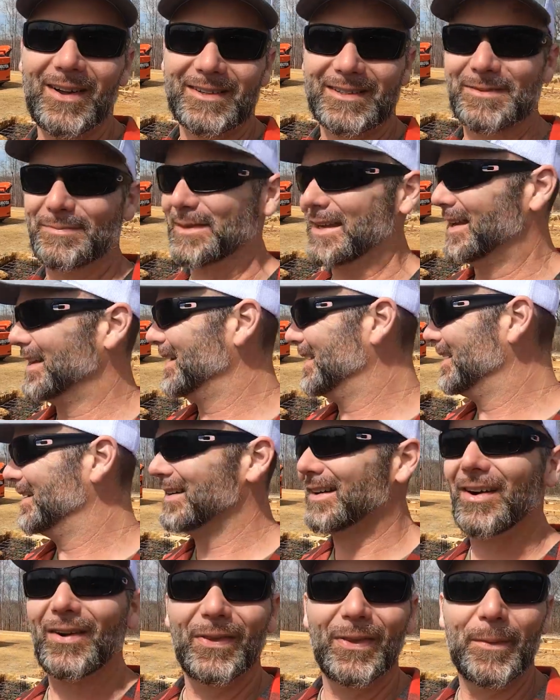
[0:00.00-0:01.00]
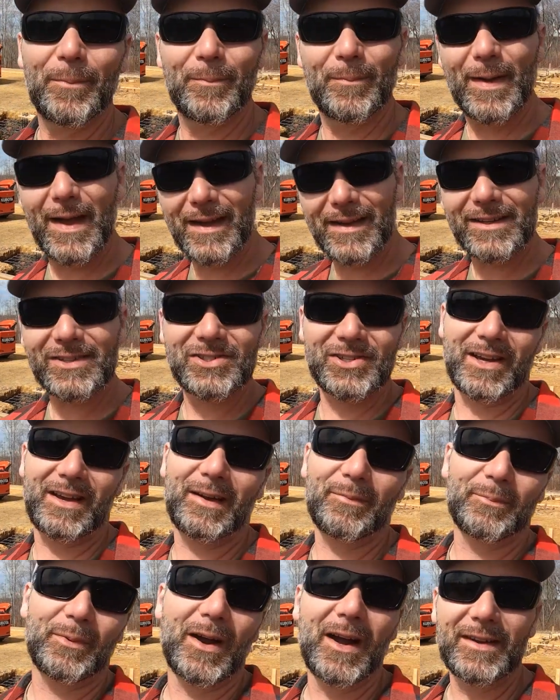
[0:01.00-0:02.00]
awesome day here on the Mega
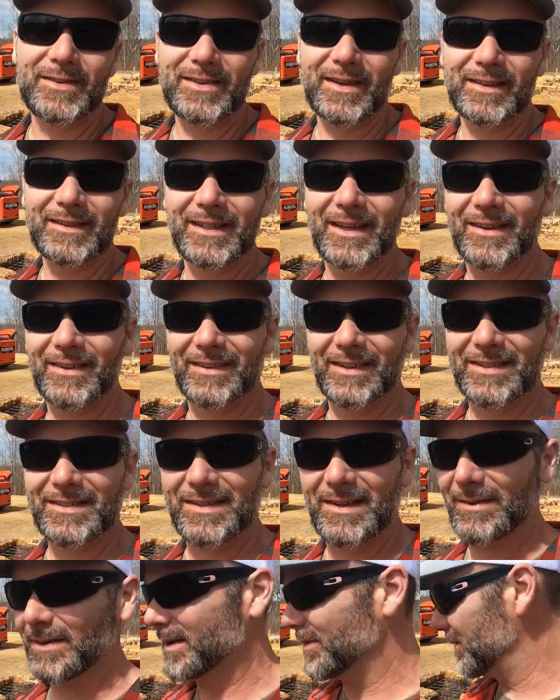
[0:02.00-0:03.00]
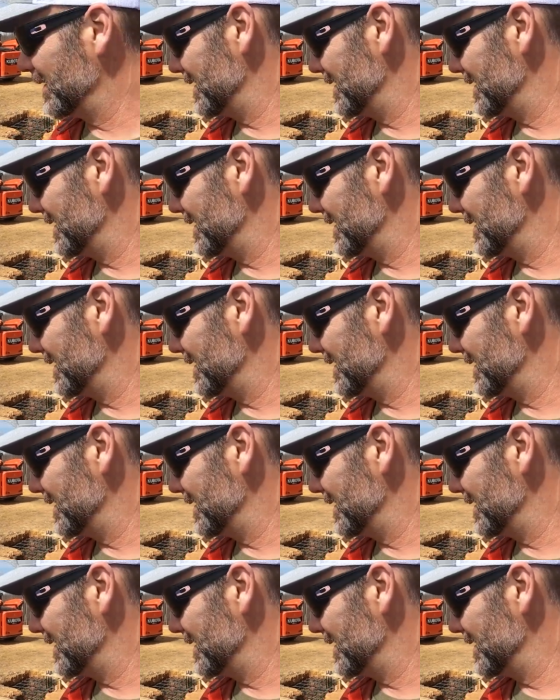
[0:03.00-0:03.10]
Shop project here on the Stony